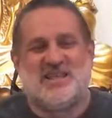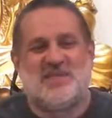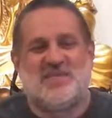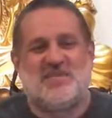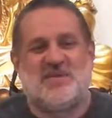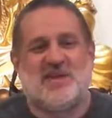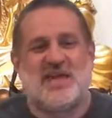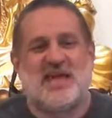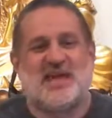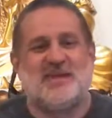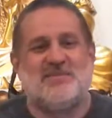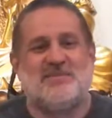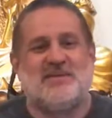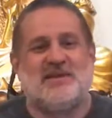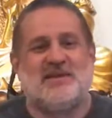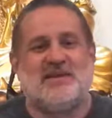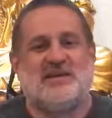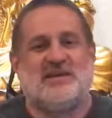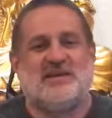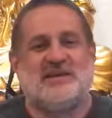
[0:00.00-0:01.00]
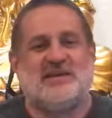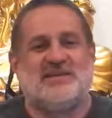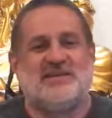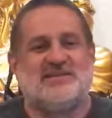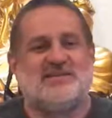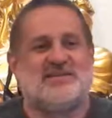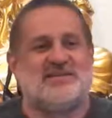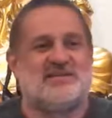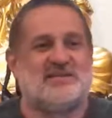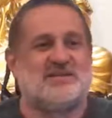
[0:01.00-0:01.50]
the enemy
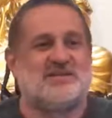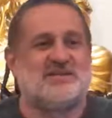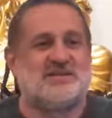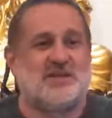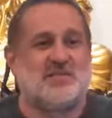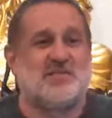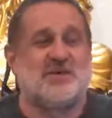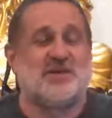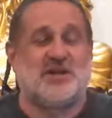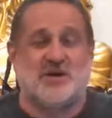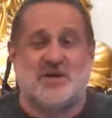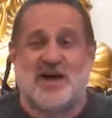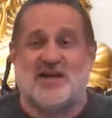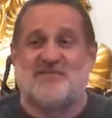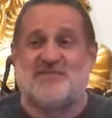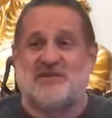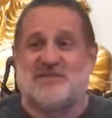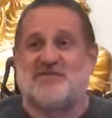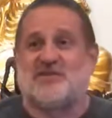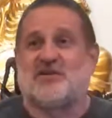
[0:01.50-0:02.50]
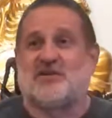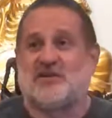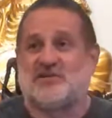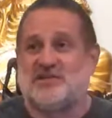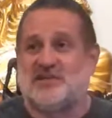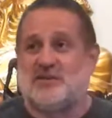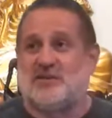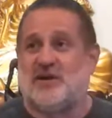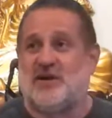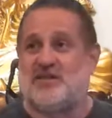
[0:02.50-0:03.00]
is someone you have
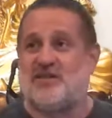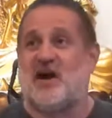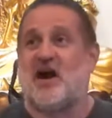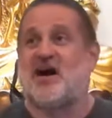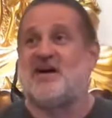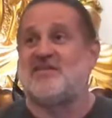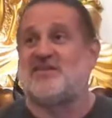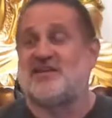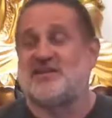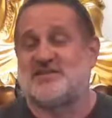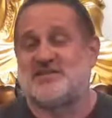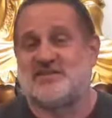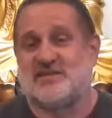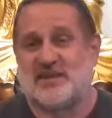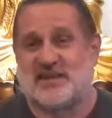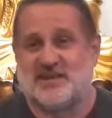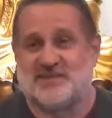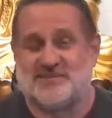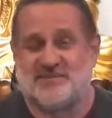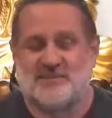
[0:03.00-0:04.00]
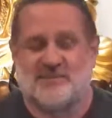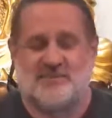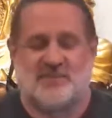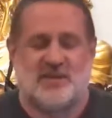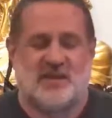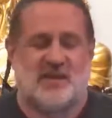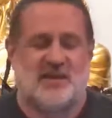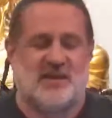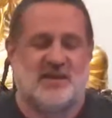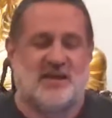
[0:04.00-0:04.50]
difficulty with, obviously.
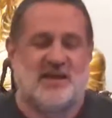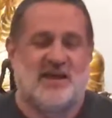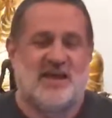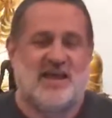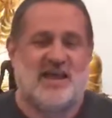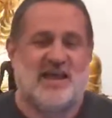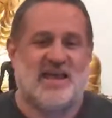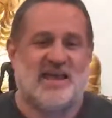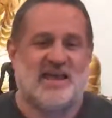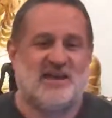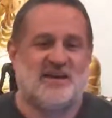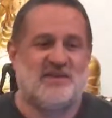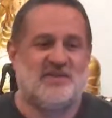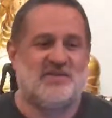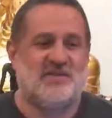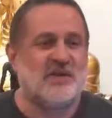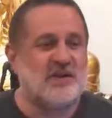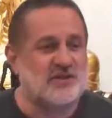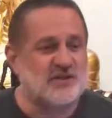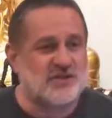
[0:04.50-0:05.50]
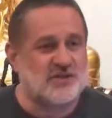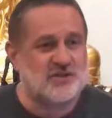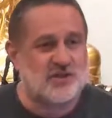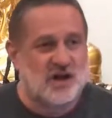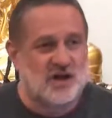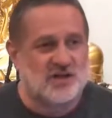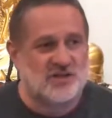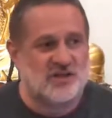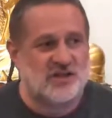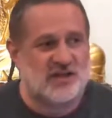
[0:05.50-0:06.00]
And the
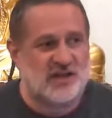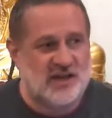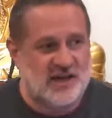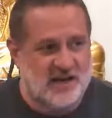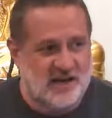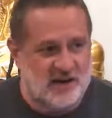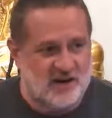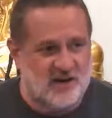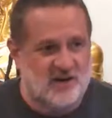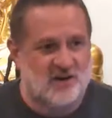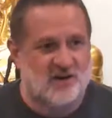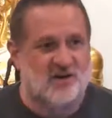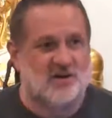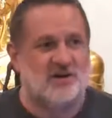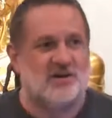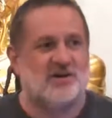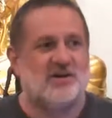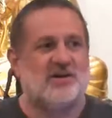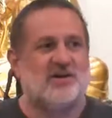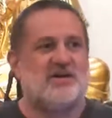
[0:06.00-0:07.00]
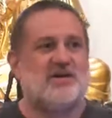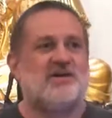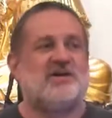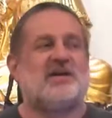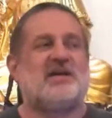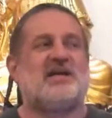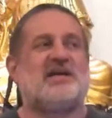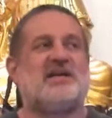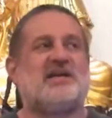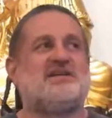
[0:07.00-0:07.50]
instruction here
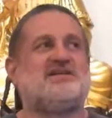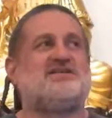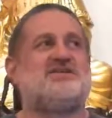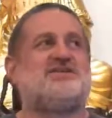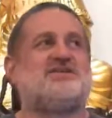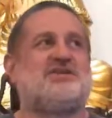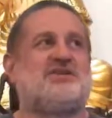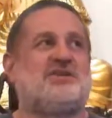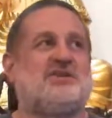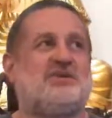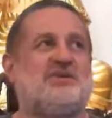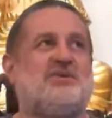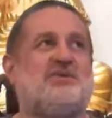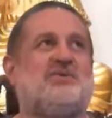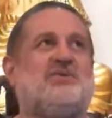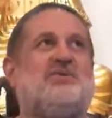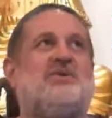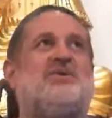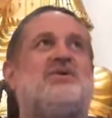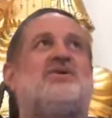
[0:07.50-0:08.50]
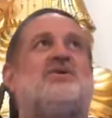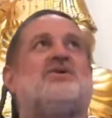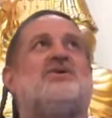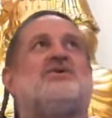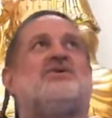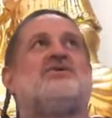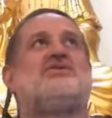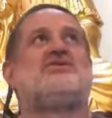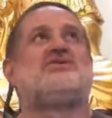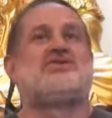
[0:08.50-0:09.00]
is to
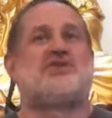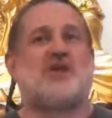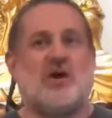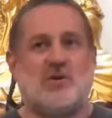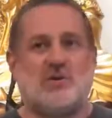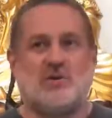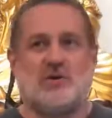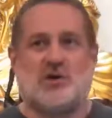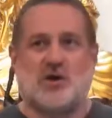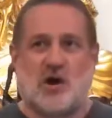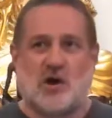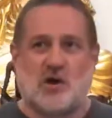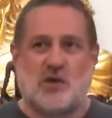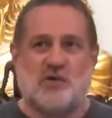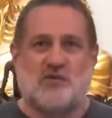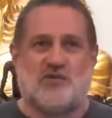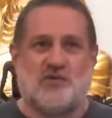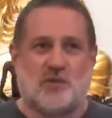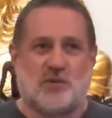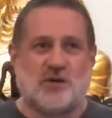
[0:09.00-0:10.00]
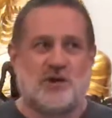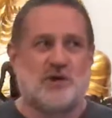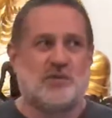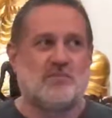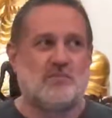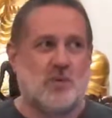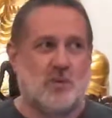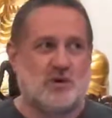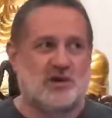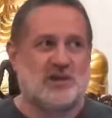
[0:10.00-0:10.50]
don't go for your
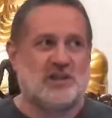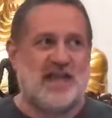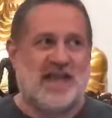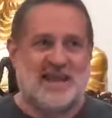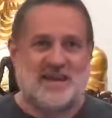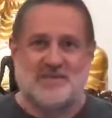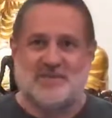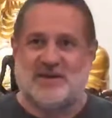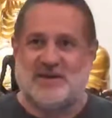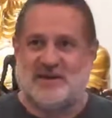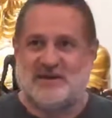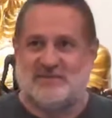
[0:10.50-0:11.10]
mortal enemy.